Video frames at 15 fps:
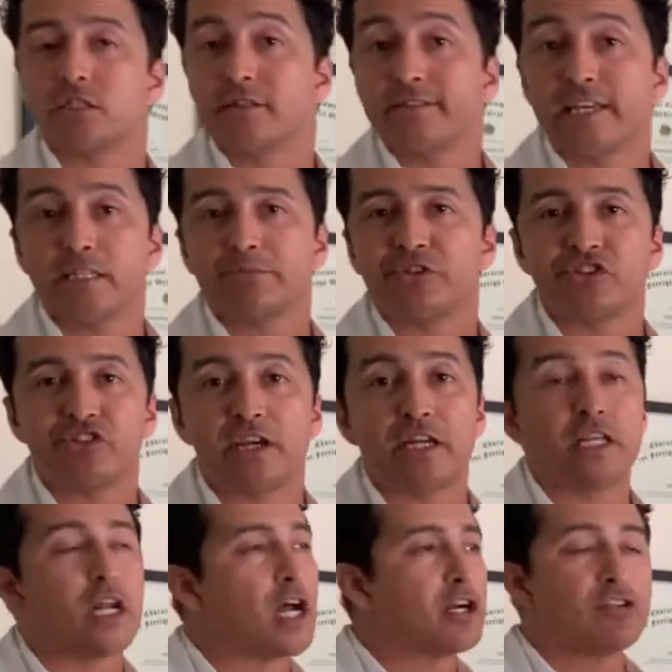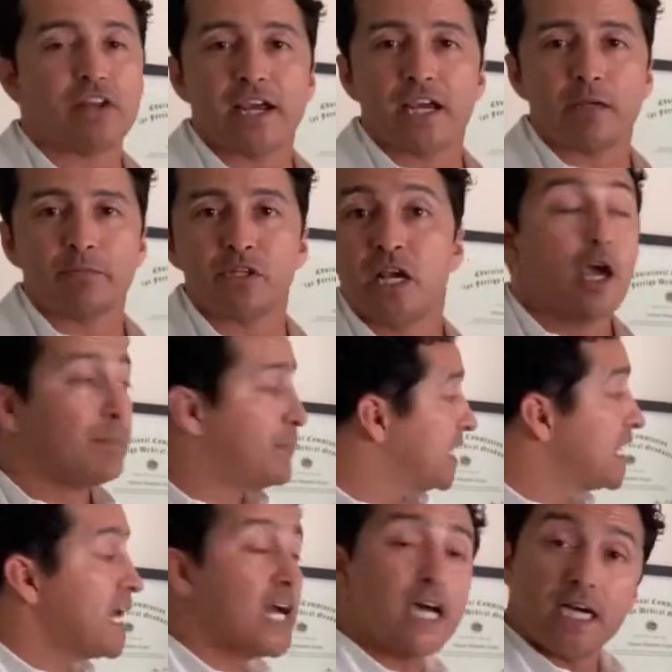This has been studied 100 times
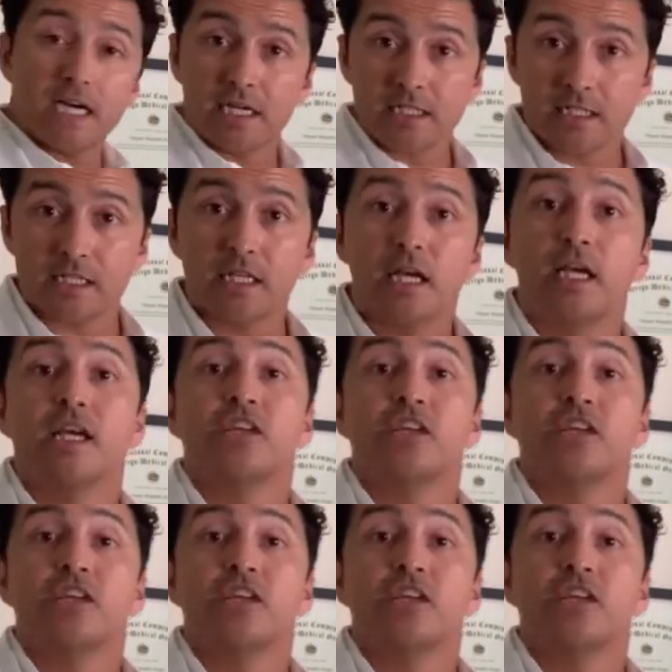because